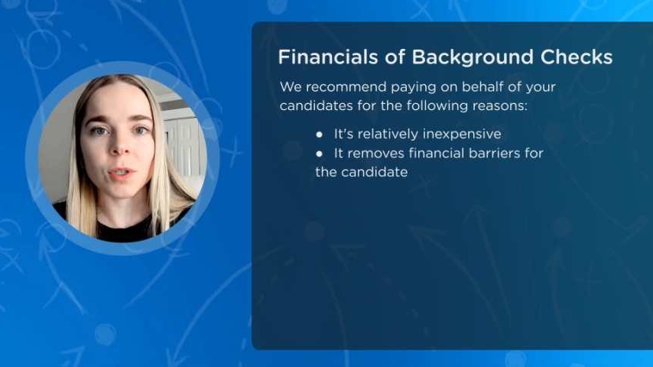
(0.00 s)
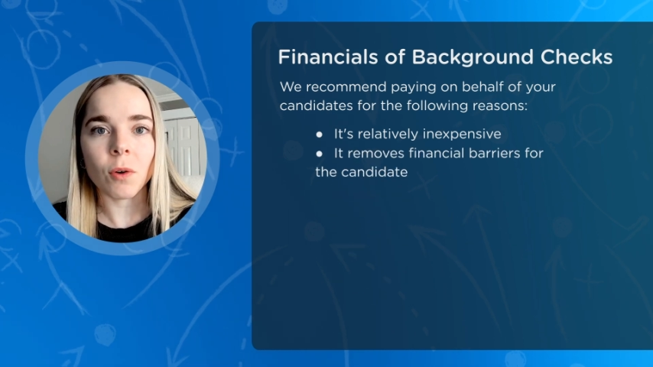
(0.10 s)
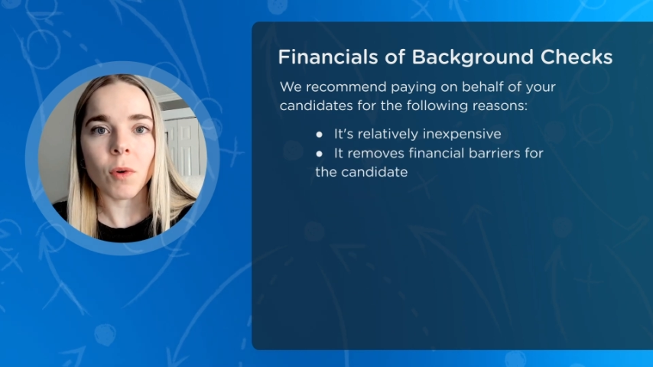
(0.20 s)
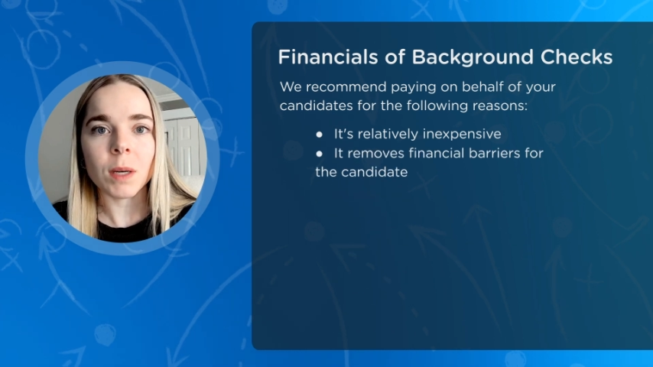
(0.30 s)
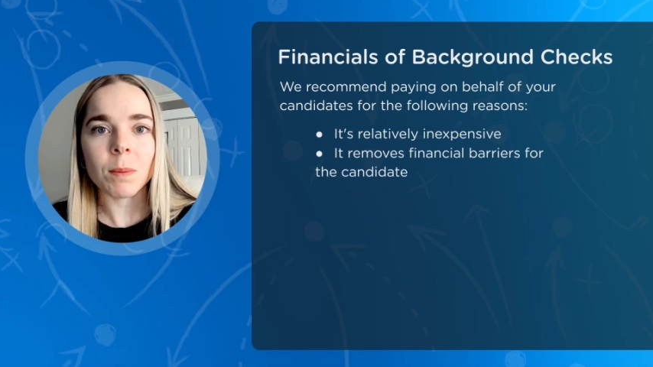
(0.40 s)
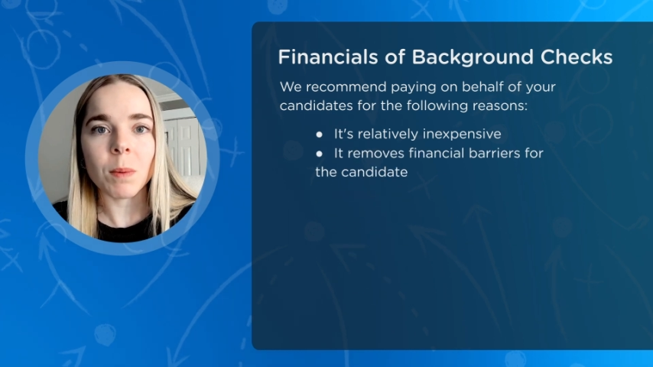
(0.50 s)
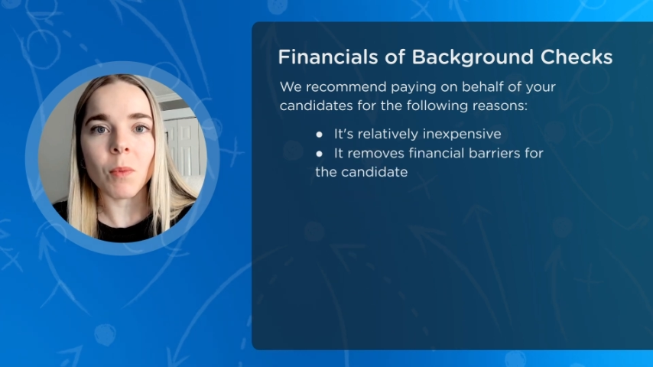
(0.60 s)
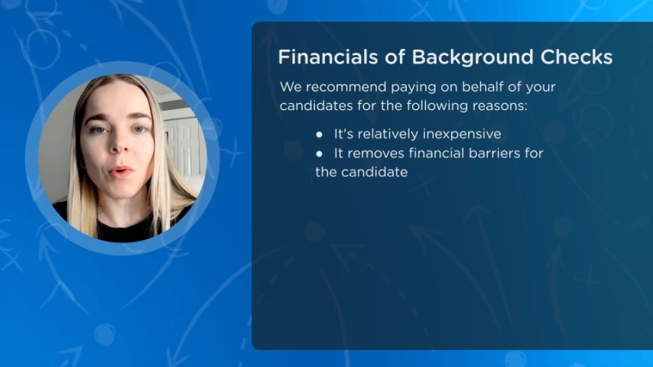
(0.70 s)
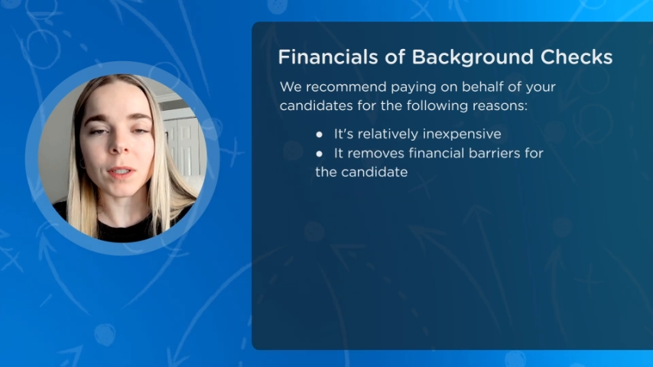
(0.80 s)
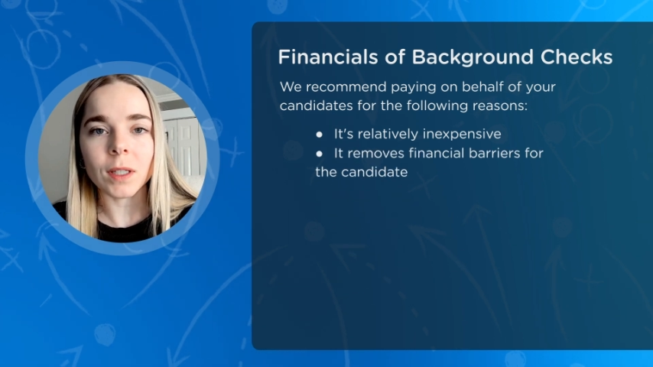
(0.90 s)
are going to be
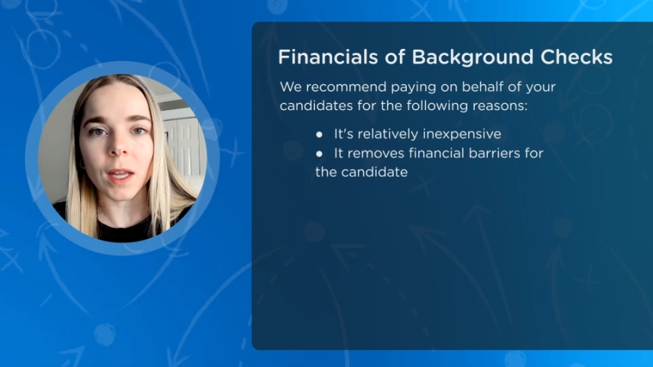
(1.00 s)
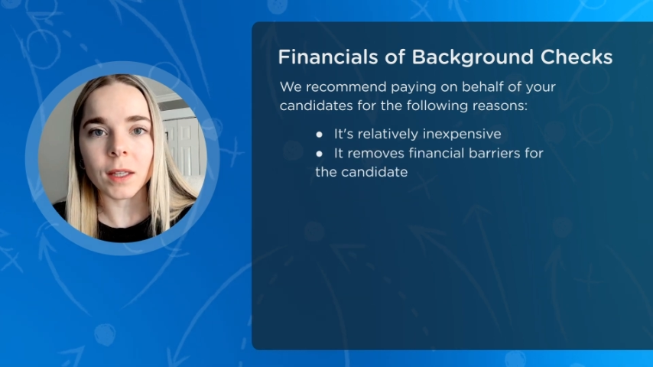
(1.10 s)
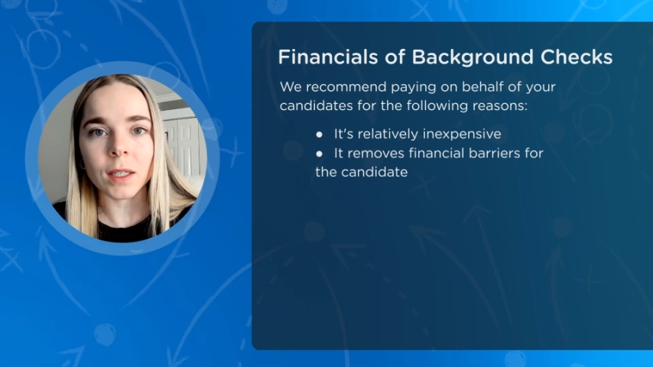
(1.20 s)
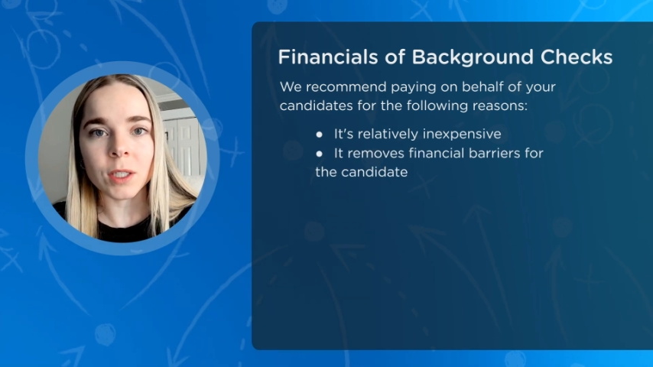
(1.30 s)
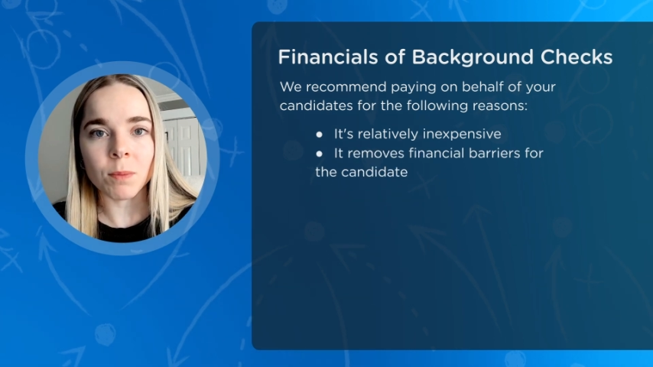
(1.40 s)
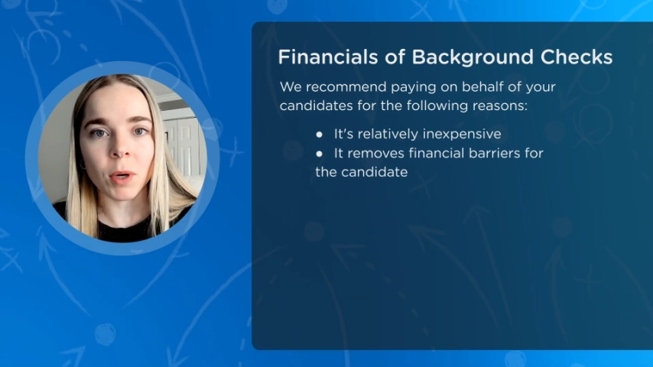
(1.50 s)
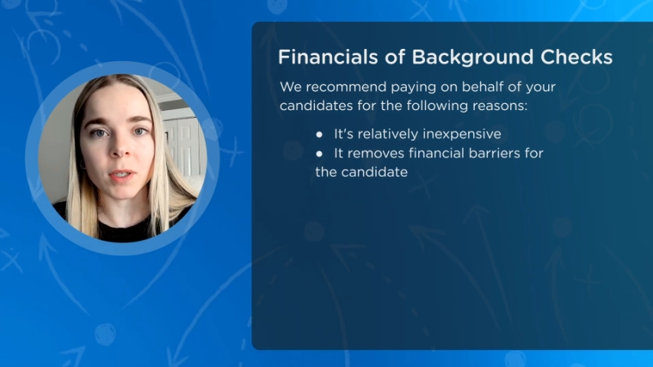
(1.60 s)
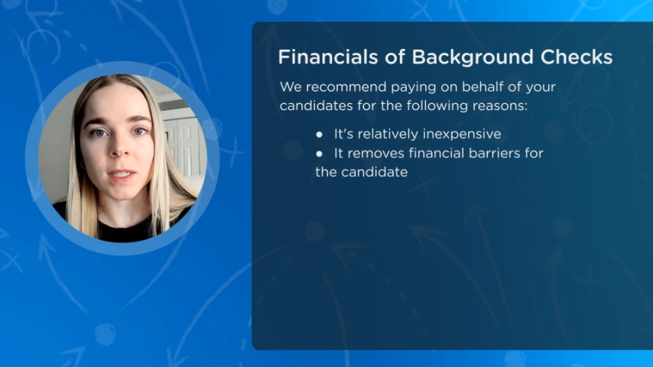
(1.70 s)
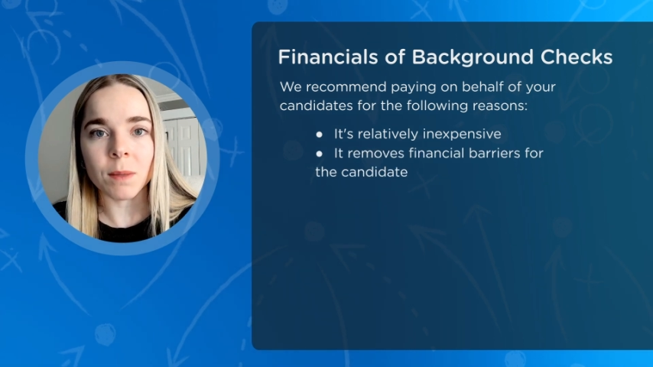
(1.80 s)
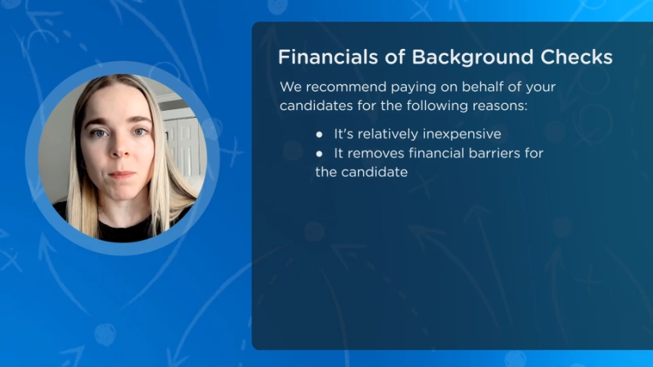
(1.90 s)
more likely to
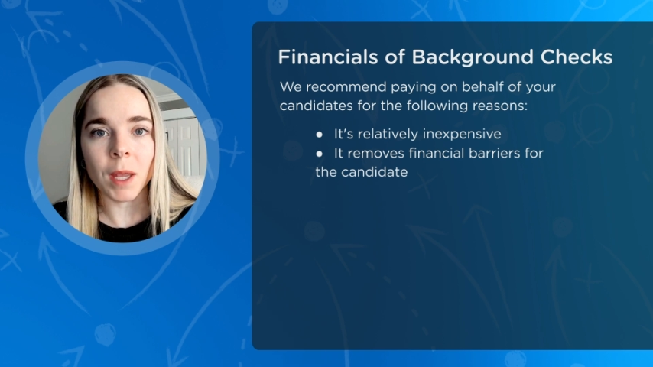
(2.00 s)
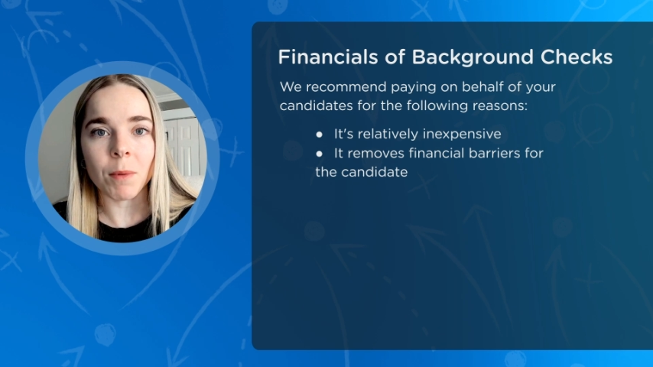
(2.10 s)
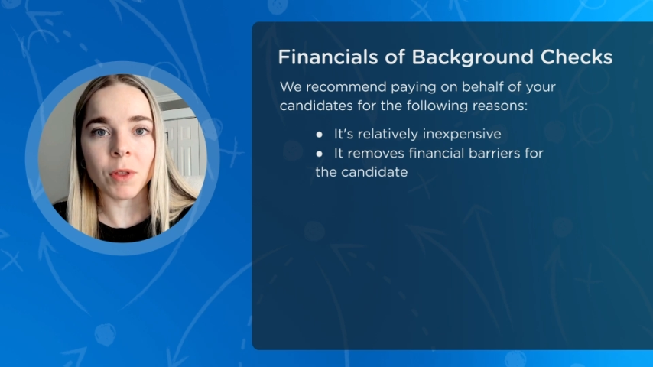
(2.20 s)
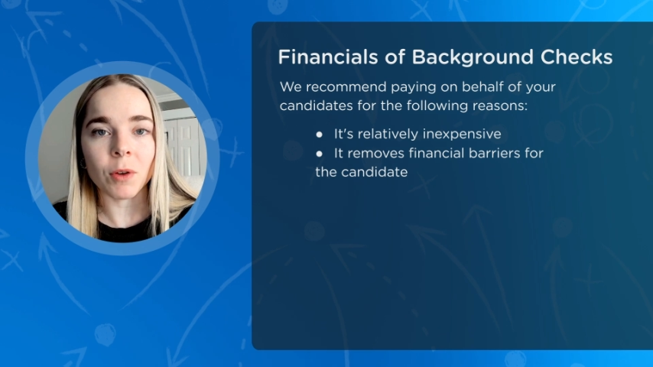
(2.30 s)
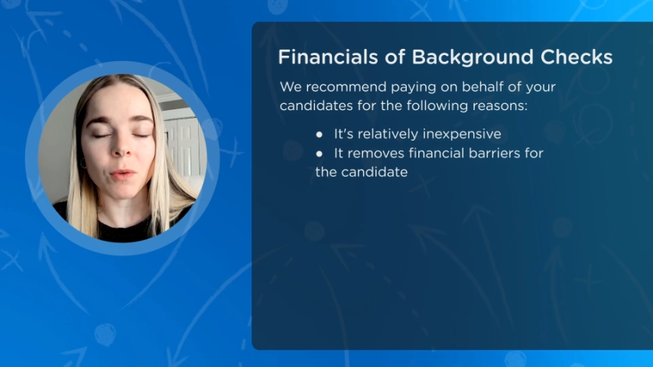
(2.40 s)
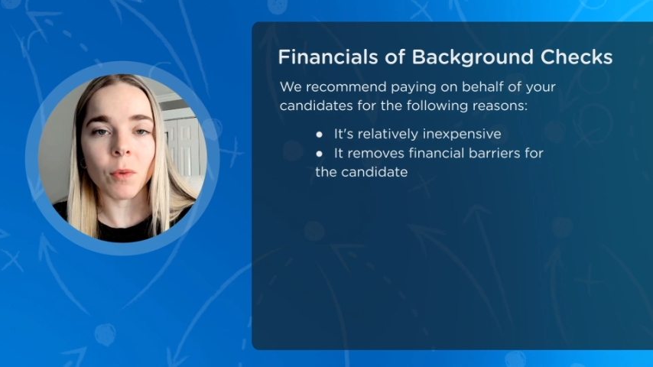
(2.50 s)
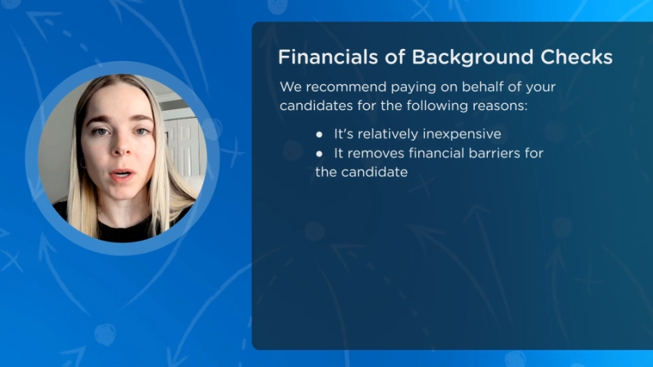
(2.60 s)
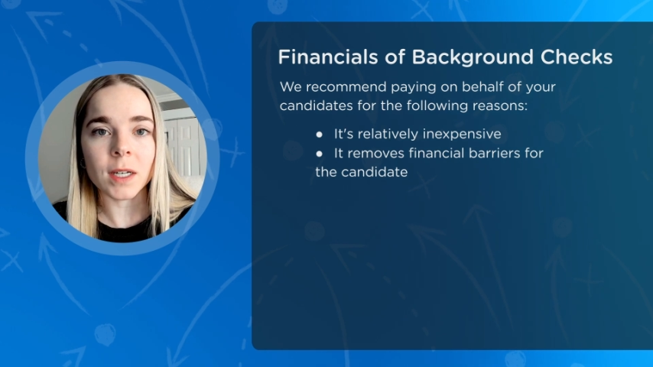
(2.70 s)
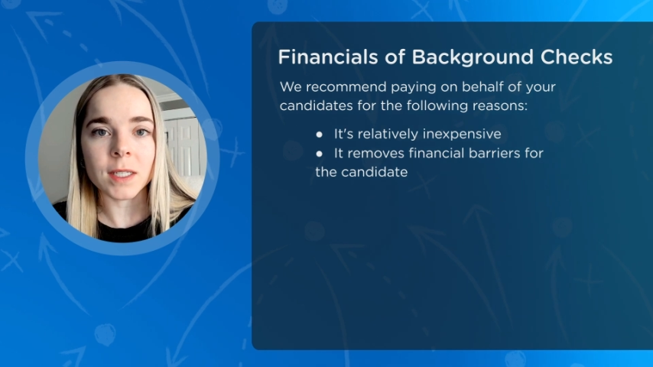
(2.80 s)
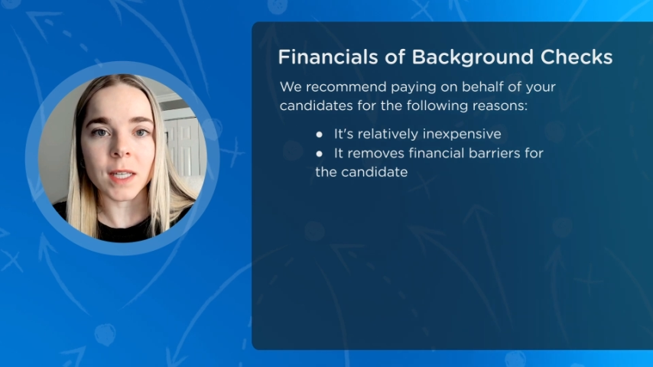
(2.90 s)
participate with your
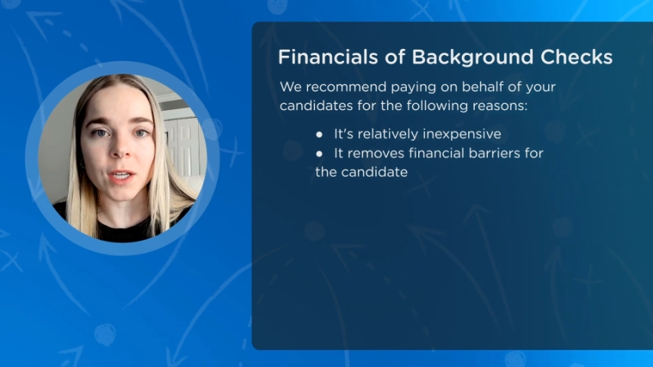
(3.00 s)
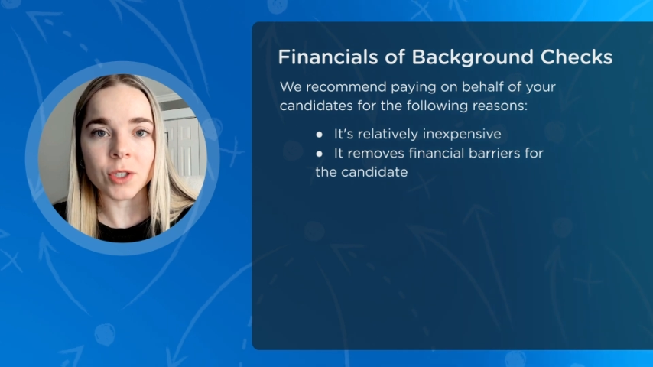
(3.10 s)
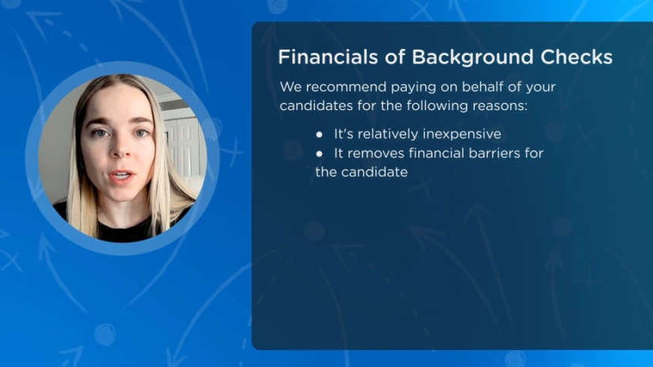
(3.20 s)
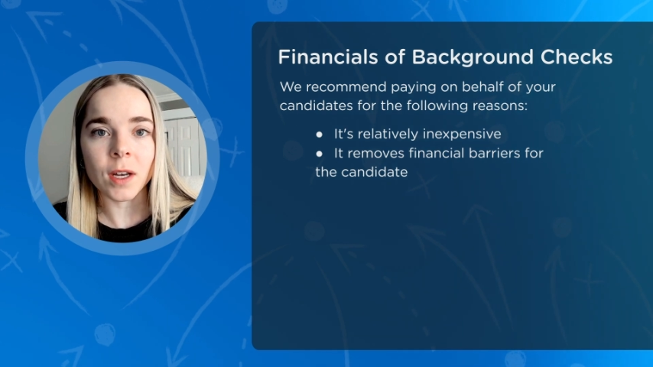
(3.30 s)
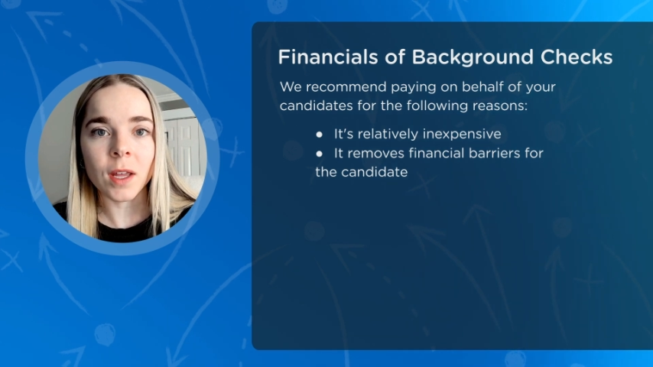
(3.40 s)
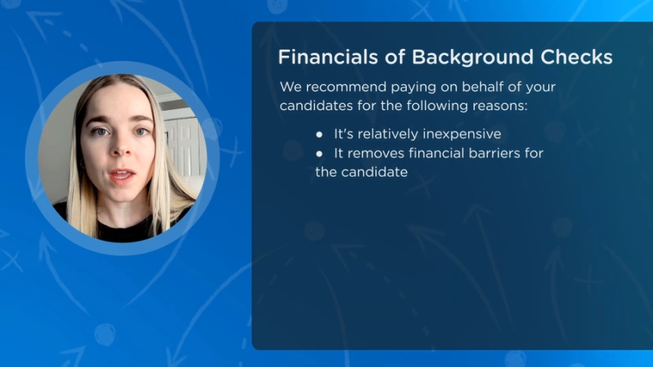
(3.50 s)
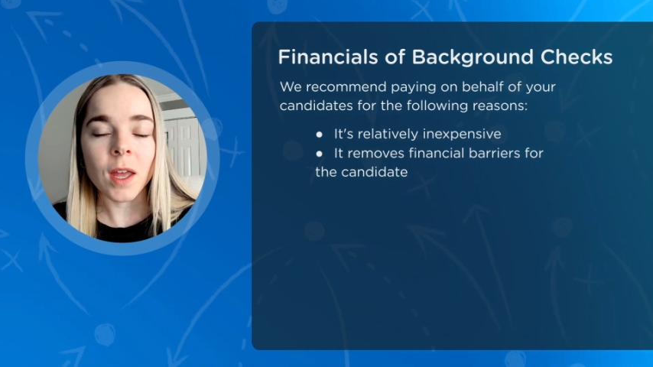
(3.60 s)
organization